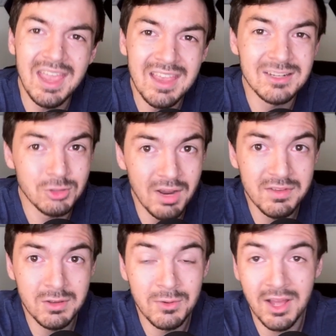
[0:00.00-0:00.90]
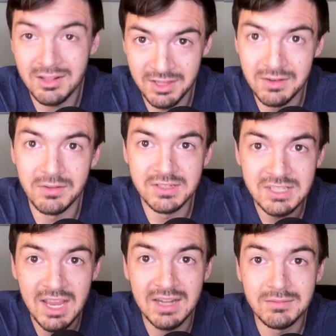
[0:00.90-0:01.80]
it can drive you a little
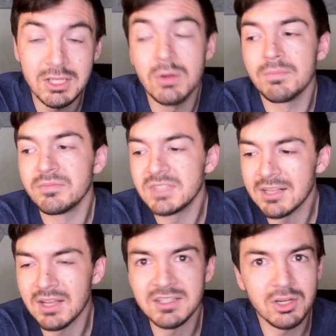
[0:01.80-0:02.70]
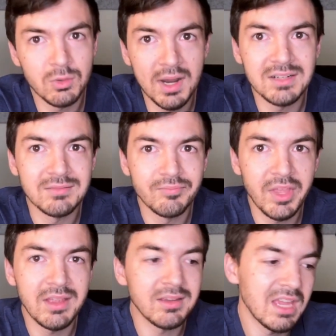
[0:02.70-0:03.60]
insane. So deadlines are great.
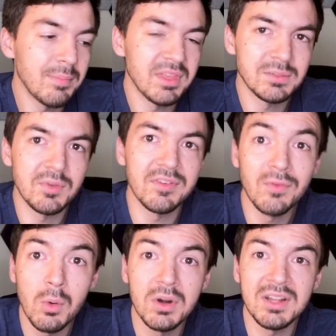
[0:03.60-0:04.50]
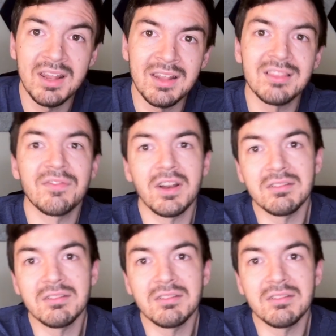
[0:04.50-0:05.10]
They keep things moving forward. And at the very